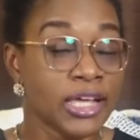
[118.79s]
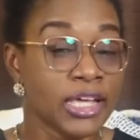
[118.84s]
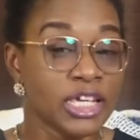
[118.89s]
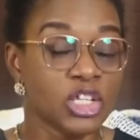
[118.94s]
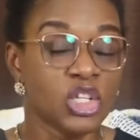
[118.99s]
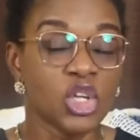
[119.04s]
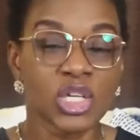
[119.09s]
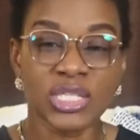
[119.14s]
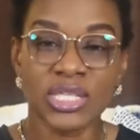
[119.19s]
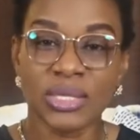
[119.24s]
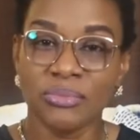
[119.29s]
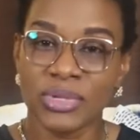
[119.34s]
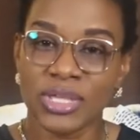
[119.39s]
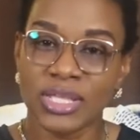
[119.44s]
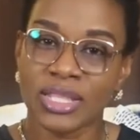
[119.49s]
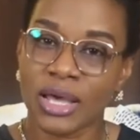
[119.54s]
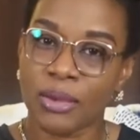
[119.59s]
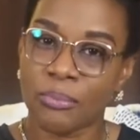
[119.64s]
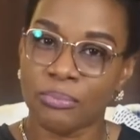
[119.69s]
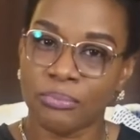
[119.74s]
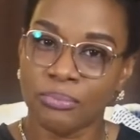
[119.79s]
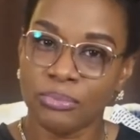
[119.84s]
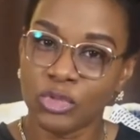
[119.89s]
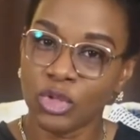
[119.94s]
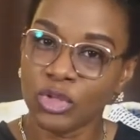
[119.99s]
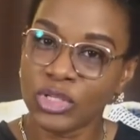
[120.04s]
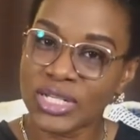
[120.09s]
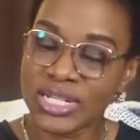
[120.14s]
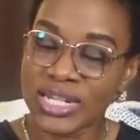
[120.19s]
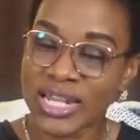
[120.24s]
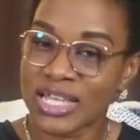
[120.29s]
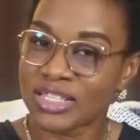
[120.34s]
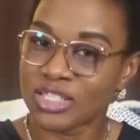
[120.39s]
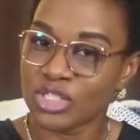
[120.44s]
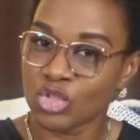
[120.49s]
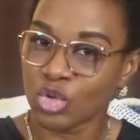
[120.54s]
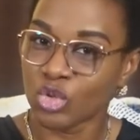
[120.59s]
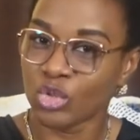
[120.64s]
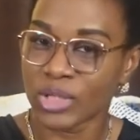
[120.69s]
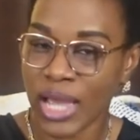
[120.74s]
It doesn't mean that loneliness
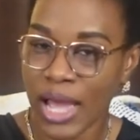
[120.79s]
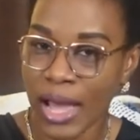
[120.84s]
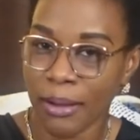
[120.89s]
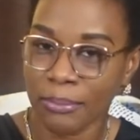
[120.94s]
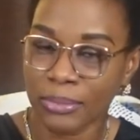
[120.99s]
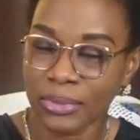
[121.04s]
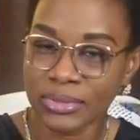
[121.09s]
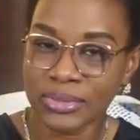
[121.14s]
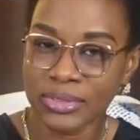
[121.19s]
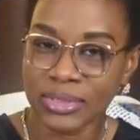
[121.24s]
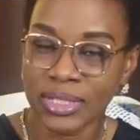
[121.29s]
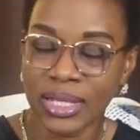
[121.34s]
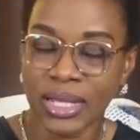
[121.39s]
don't happen.